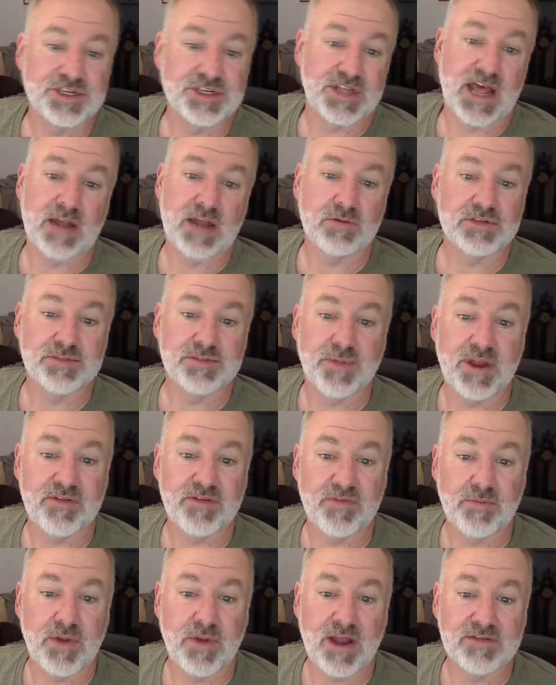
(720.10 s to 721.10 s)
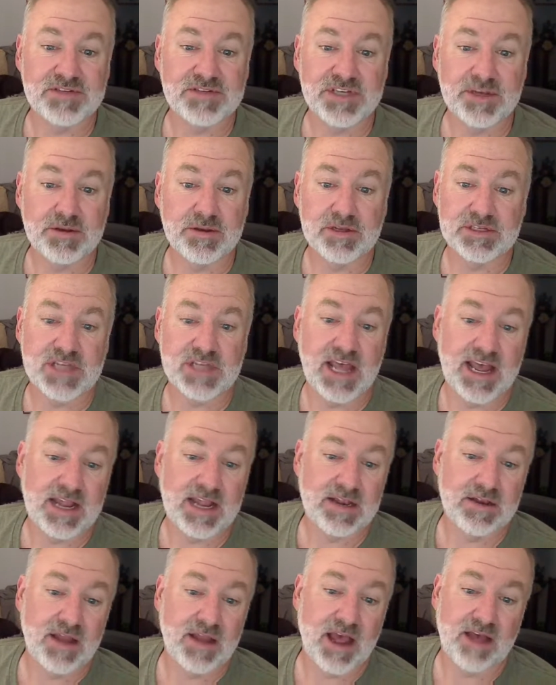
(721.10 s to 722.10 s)
just out of respect for privacy, because I
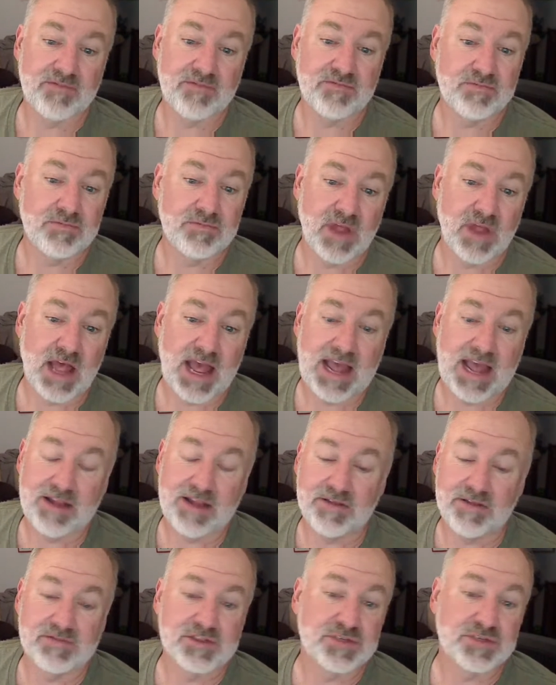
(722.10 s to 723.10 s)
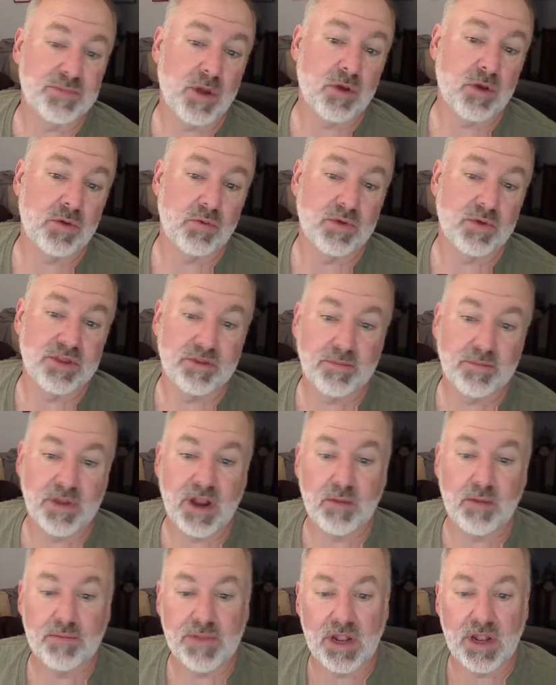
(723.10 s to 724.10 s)
hadn't even spoken with him, but
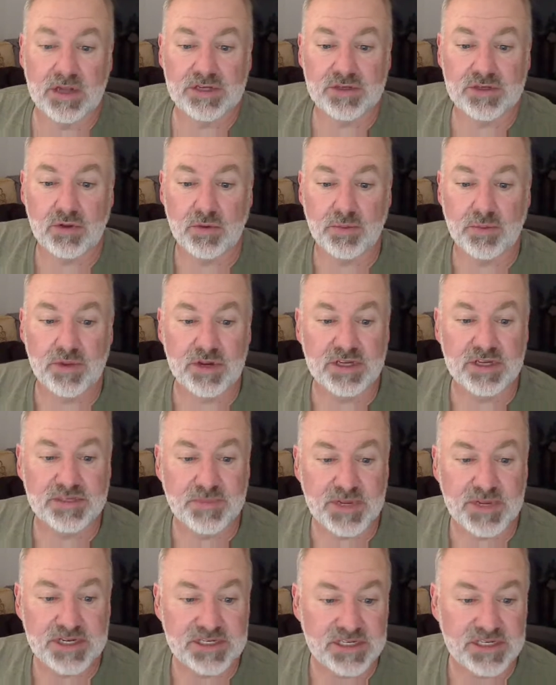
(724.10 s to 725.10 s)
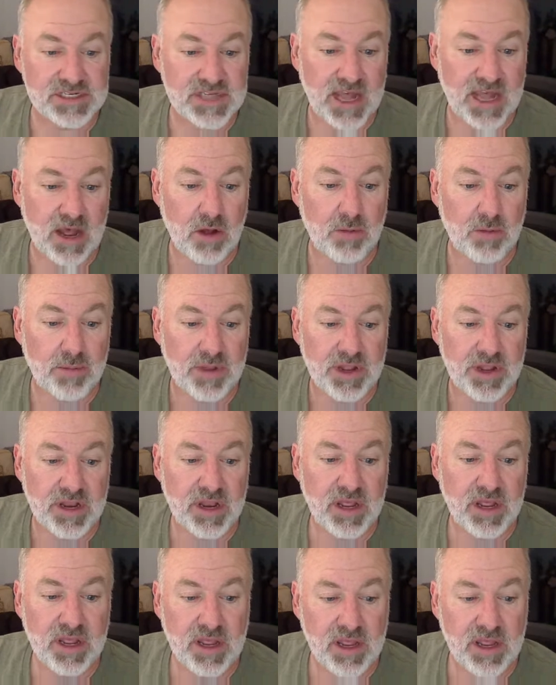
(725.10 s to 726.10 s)
I'm not just going to put his business out. But
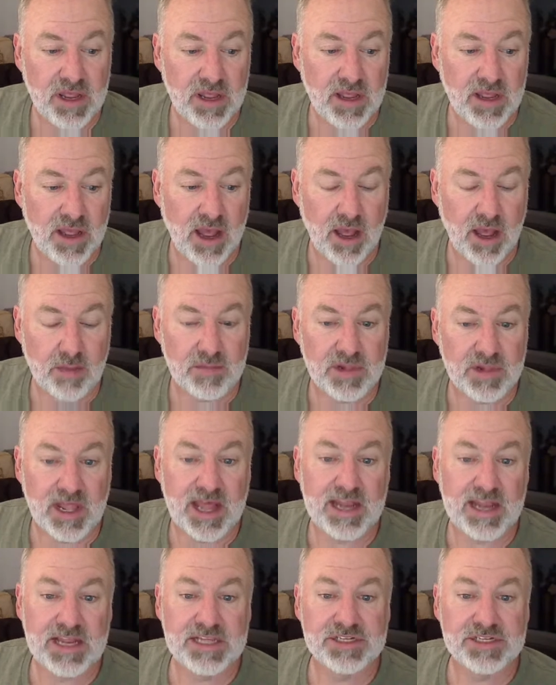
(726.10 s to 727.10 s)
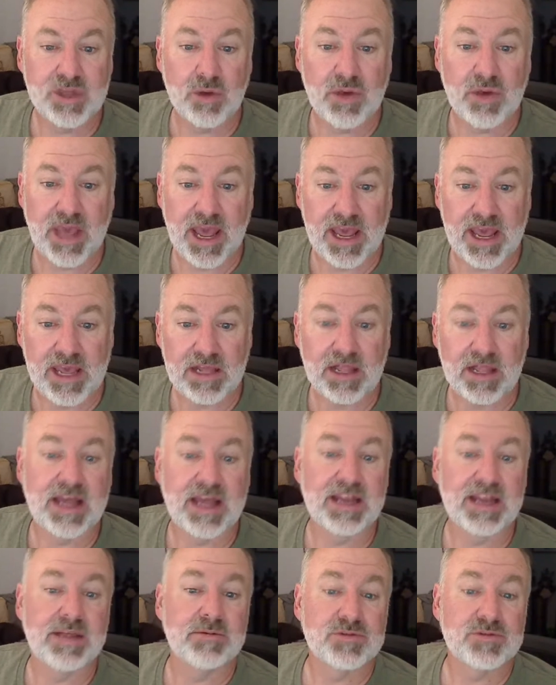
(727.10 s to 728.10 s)
I'm glad he's okay.
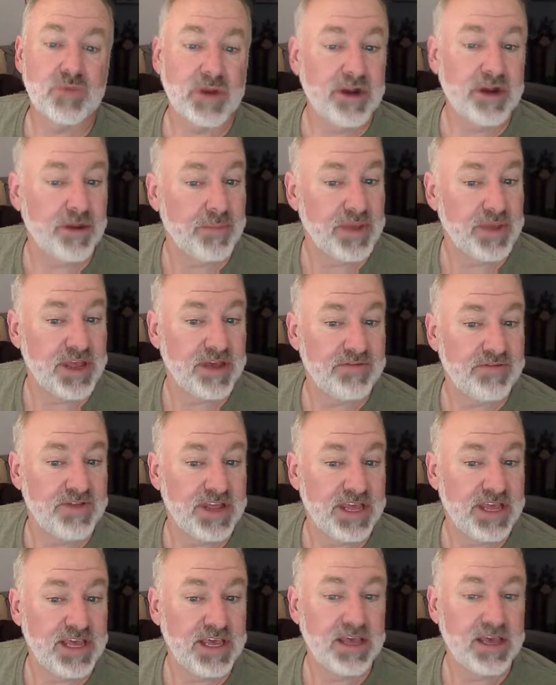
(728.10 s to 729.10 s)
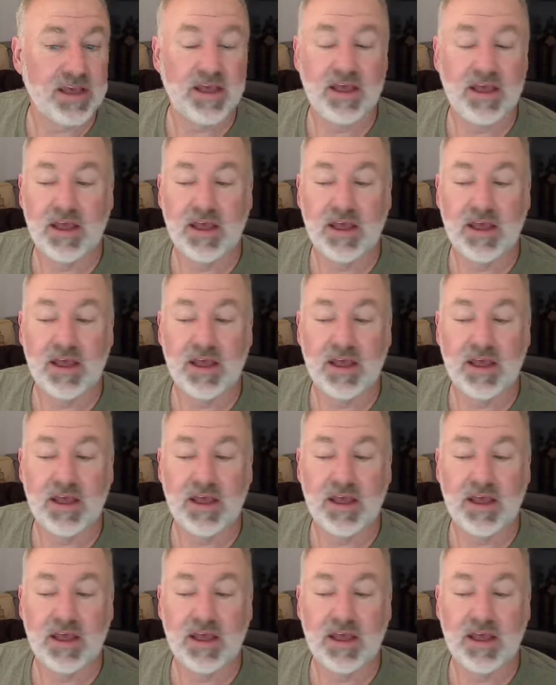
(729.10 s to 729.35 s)
Glad he was wearing a PFD.